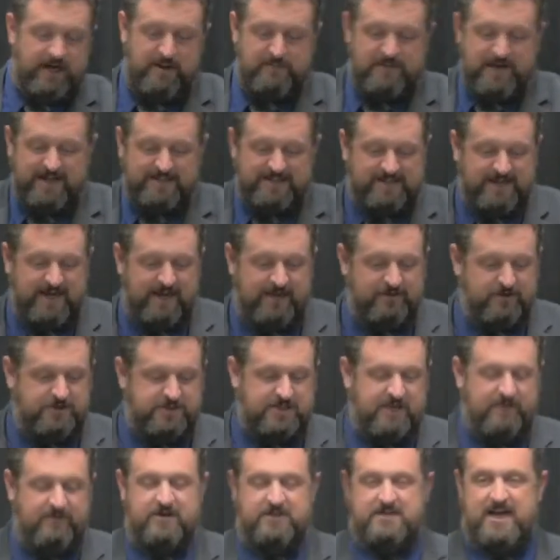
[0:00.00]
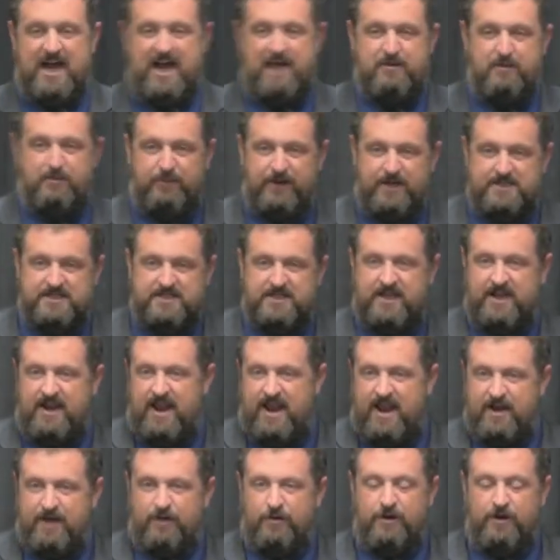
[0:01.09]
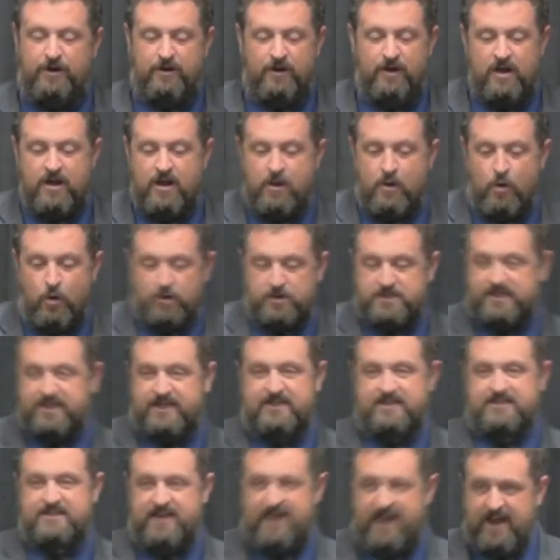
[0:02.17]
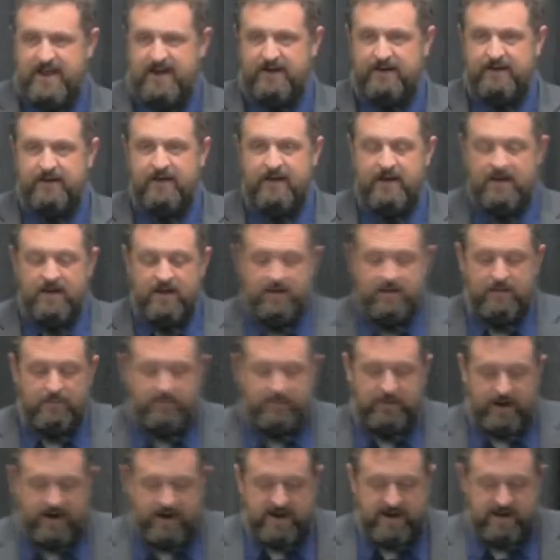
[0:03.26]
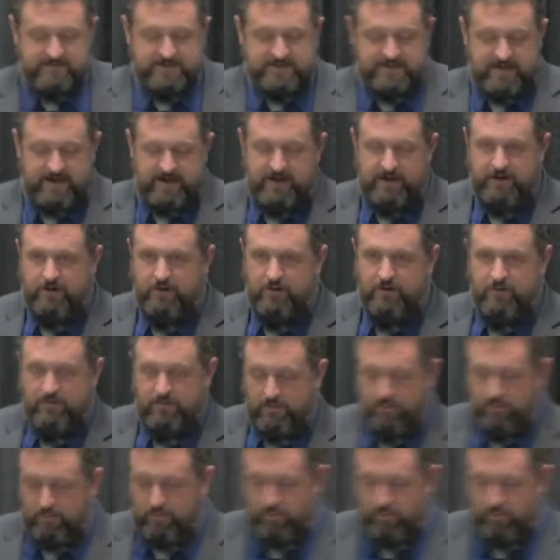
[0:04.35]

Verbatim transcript: And I'm not saying there's never a time and place to get angry or, or to contend, but I am saying you know